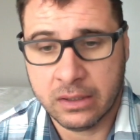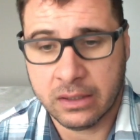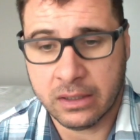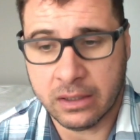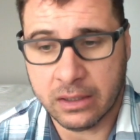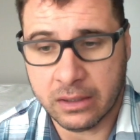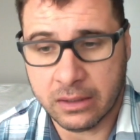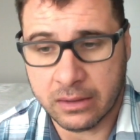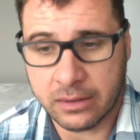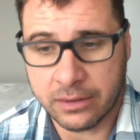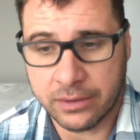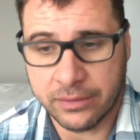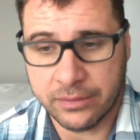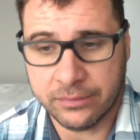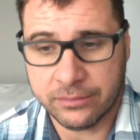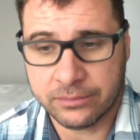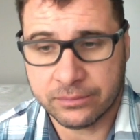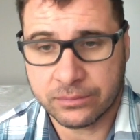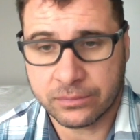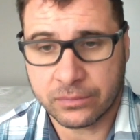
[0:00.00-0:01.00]

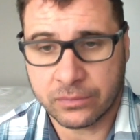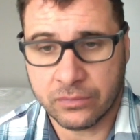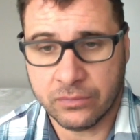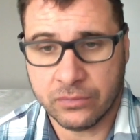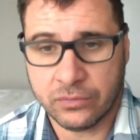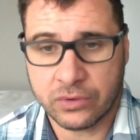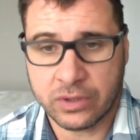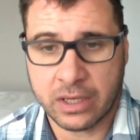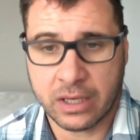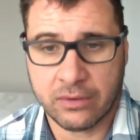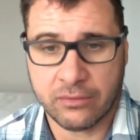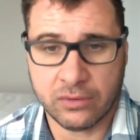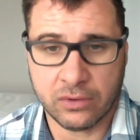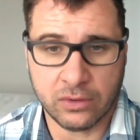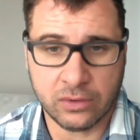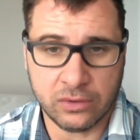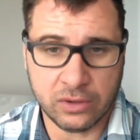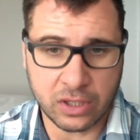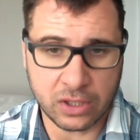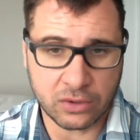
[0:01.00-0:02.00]
Um, we have
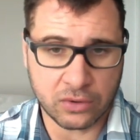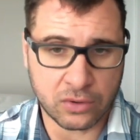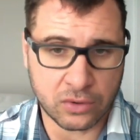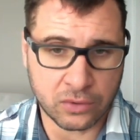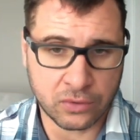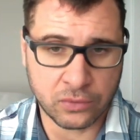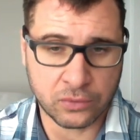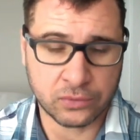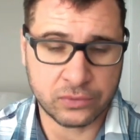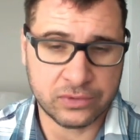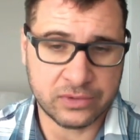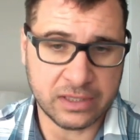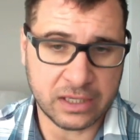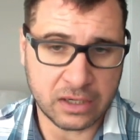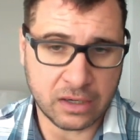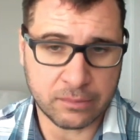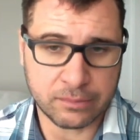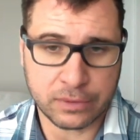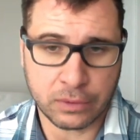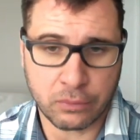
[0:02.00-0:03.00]
another
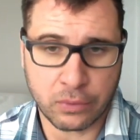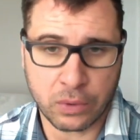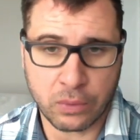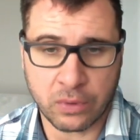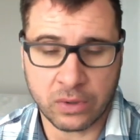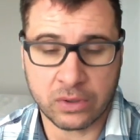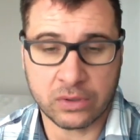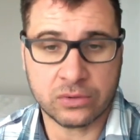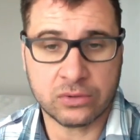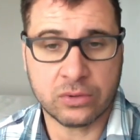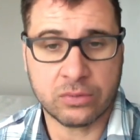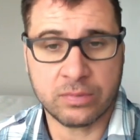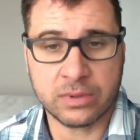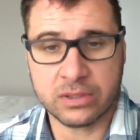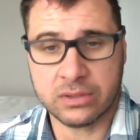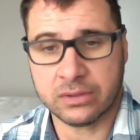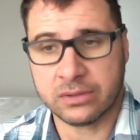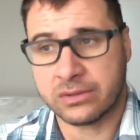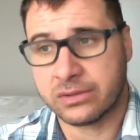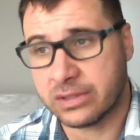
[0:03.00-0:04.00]
setup that we want to do
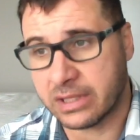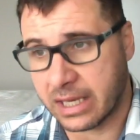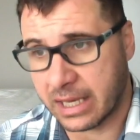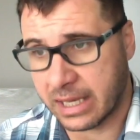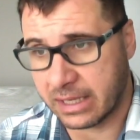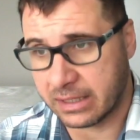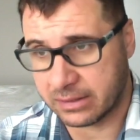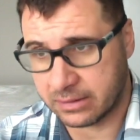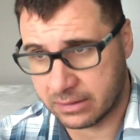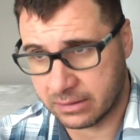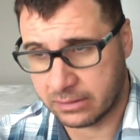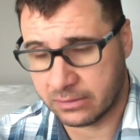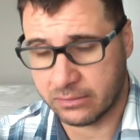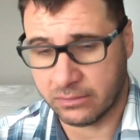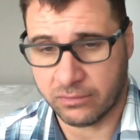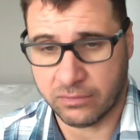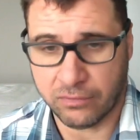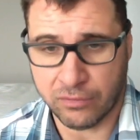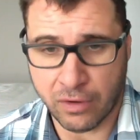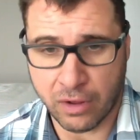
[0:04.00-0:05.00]
because as
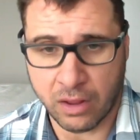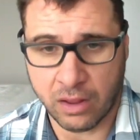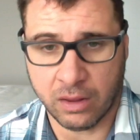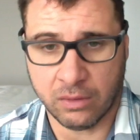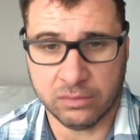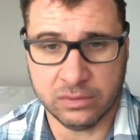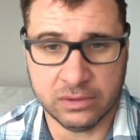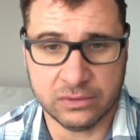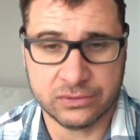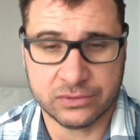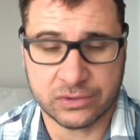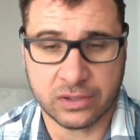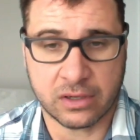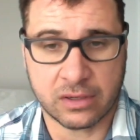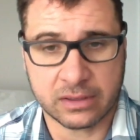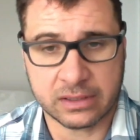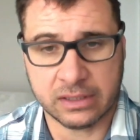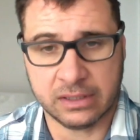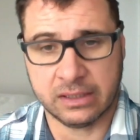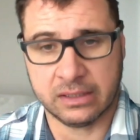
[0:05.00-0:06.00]
fall will
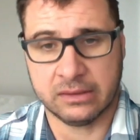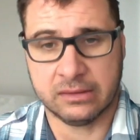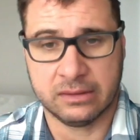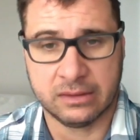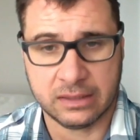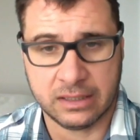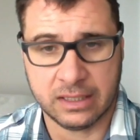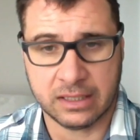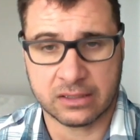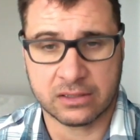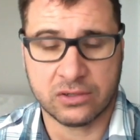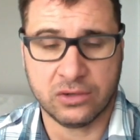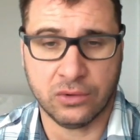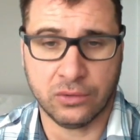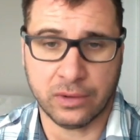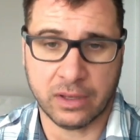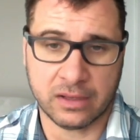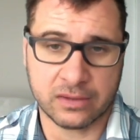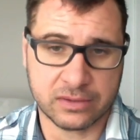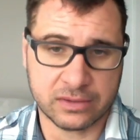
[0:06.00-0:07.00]
start and get
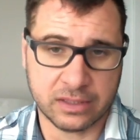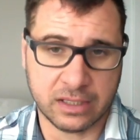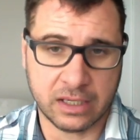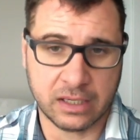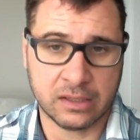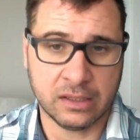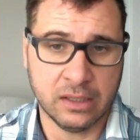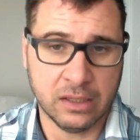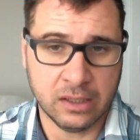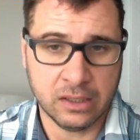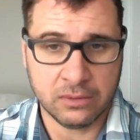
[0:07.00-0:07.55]
cold outside,